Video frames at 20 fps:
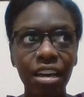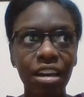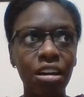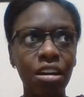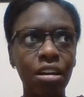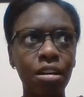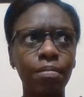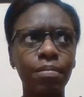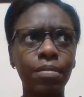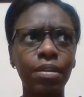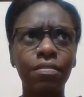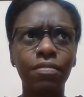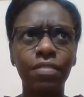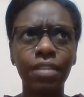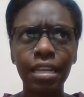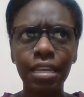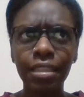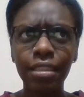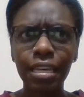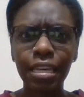If
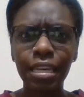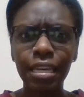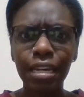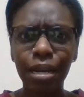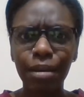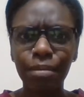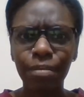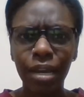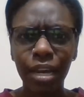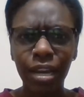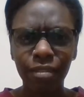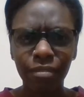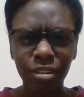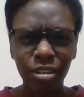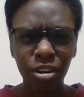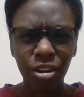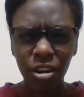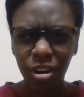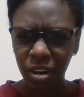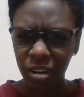anything, I'm having
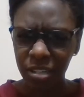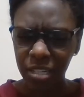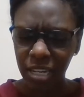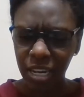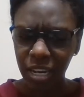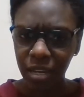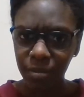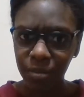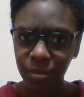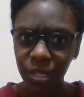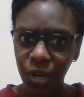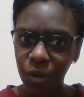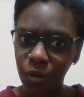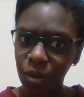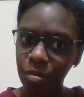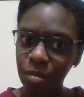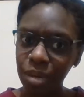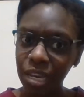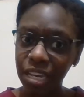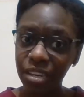a hard time
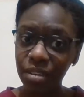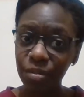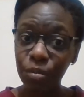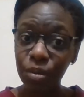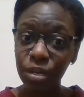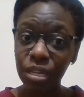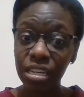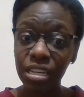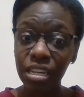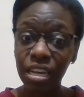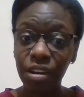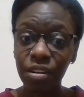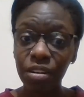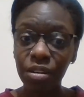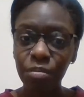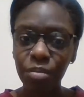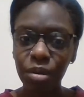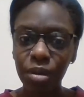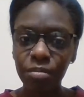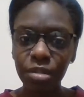going back and being out
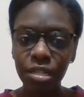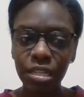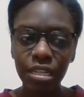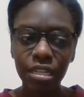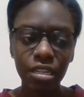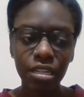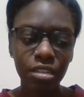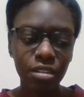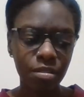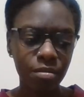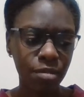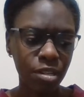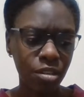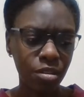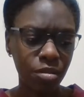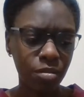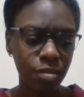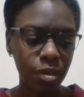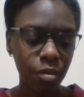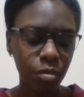in public
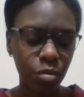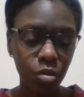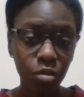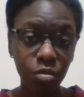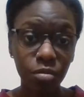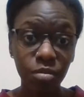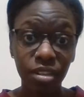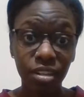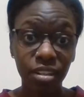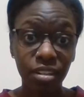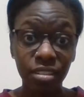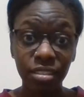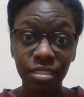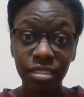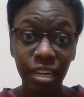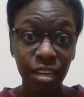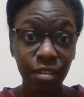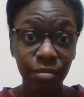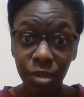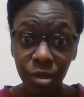near people because
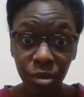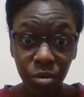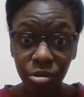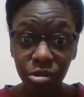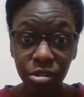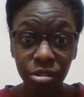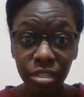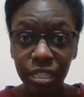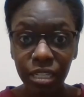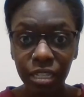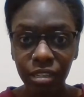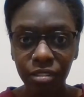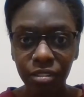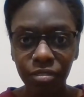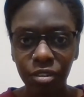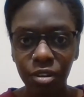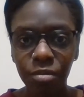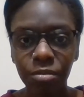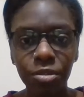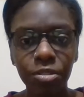I've been quarantining
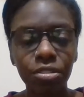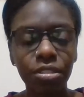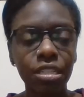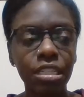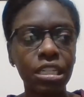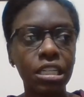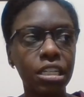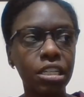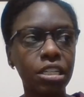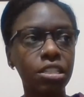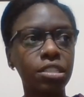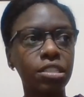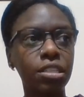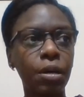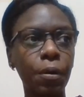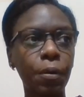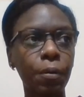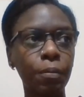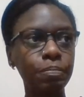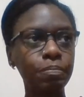for almost a year,
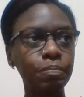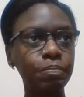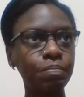so